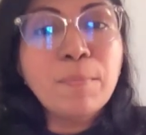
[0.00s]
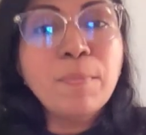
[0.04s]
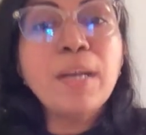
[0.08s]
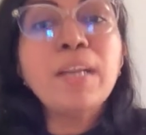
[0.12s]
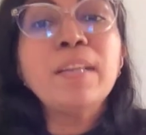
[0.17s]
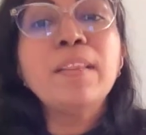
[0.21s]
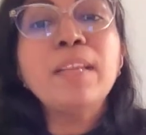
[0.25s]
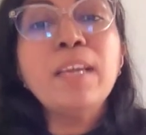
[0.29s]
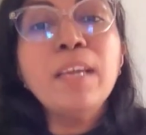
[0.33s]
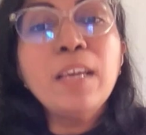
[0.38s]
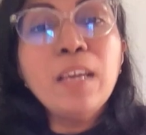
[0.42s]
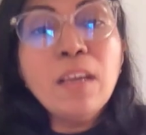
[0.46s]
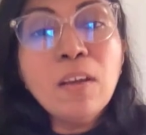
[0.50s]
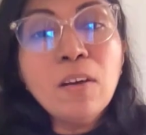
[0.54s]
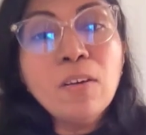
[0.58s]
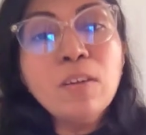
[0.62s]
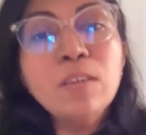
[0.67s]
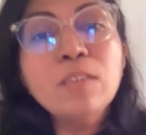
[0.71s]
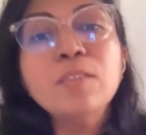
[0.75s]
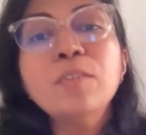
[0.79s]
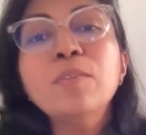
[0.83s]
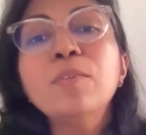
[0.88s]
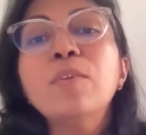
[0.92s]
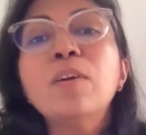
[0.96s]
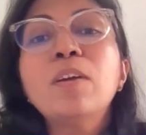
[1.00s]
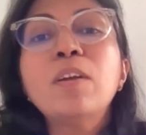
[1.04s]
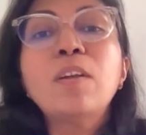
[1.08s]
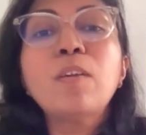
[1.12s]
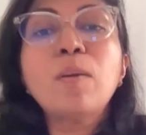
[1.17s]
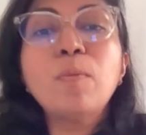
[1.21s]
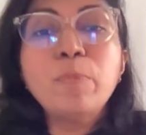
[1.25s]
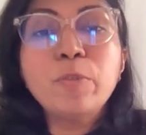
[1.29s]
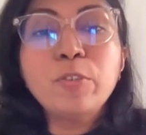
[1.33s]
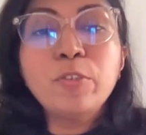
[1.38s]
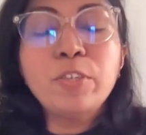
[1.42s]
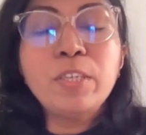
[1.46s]
but they also got
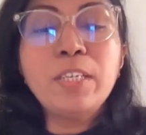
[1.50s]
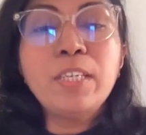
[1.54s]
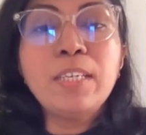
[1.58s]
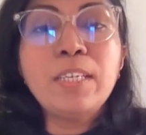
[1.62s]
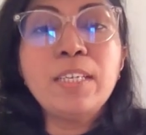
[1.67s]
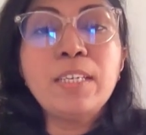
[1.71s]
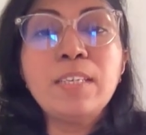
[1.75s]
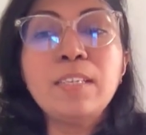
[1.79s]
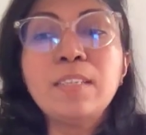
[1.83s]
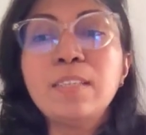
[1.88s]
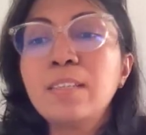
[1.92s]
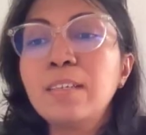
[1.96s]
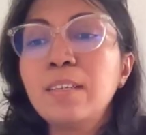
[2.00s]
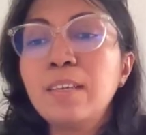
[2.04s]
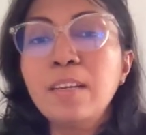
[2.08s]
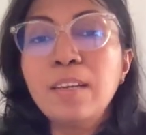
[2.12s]
opportunities